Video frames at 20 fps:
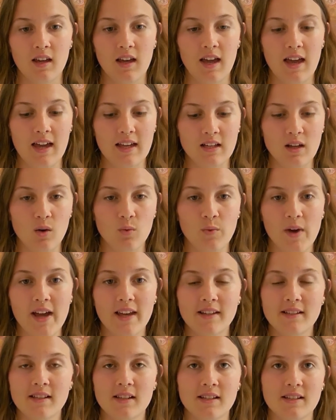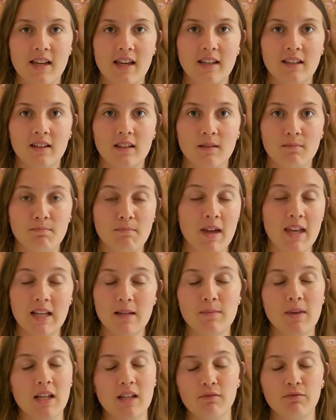And awareness can take many,
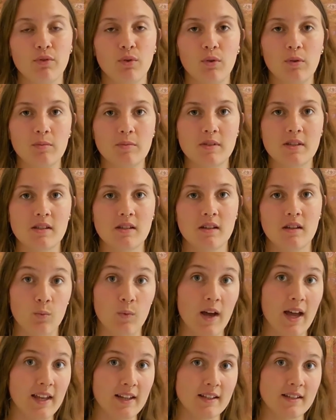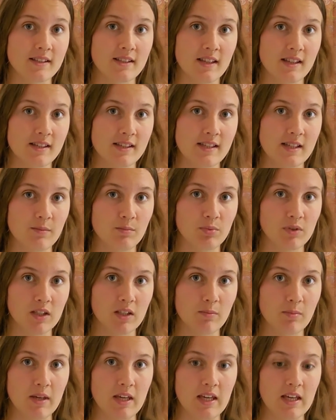many forms. Awareness can
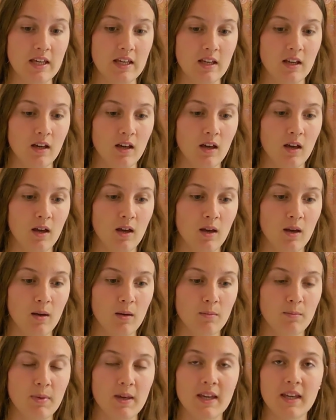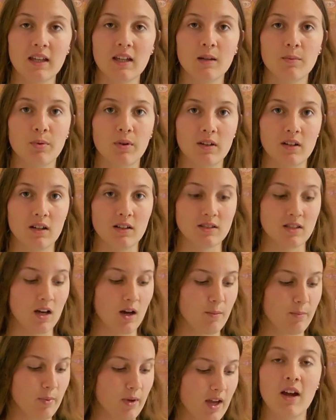simply be picking a product
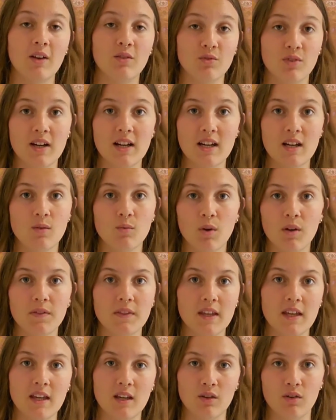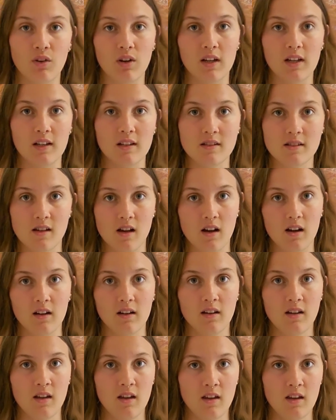up and reading what the ingredients are.
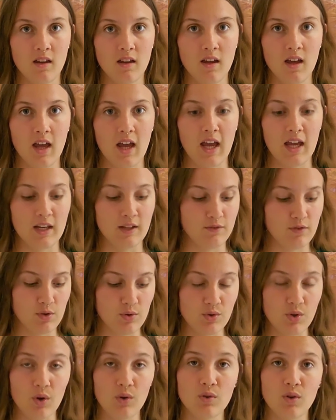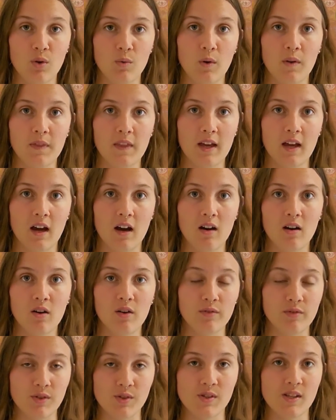And if you don't know what they are,
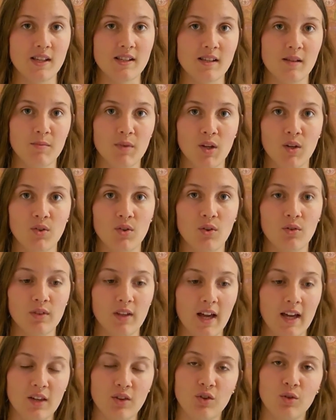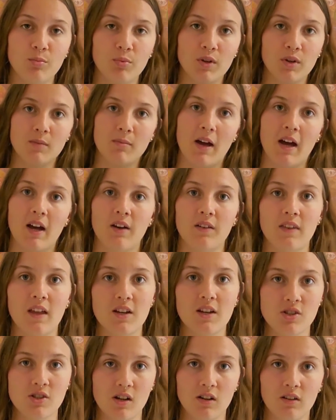or if you see something you don't like, you put it back on
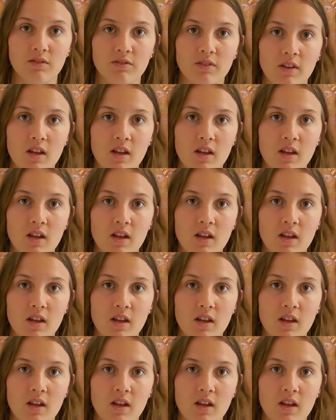that shelf.